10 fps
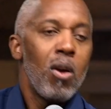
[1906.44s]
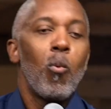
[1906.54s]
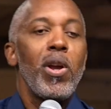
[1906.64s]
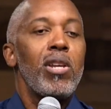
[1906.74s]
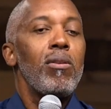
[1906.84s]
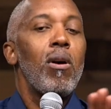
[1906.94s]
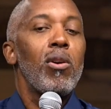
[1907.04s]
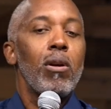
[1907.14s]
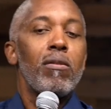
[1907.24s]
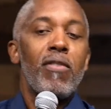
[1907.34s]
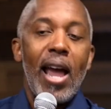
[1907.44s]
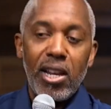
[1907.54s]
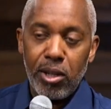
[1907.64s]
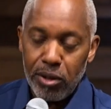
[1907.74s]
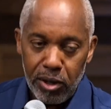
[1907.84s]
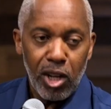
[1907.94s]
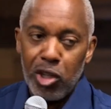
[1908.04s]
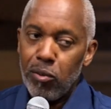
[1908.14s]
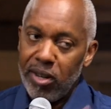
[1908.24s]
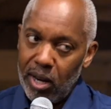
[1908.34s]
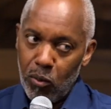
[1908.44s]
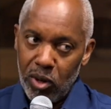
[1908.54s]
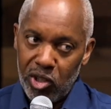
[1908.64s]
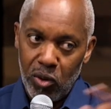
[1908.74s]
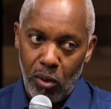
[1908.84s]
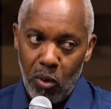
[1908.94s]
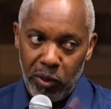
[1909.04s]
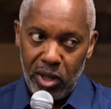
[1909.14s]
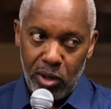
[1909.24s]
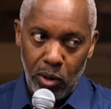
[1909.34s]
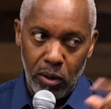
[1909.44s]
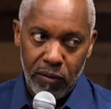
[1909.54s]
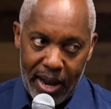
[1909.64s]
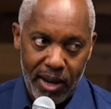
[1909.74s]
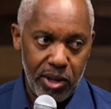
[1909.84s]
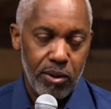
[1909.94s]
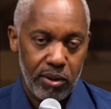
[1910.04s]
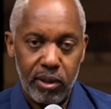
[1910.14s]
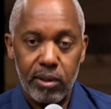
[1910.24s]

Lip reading: When you know your value, you get what you want when you know your value.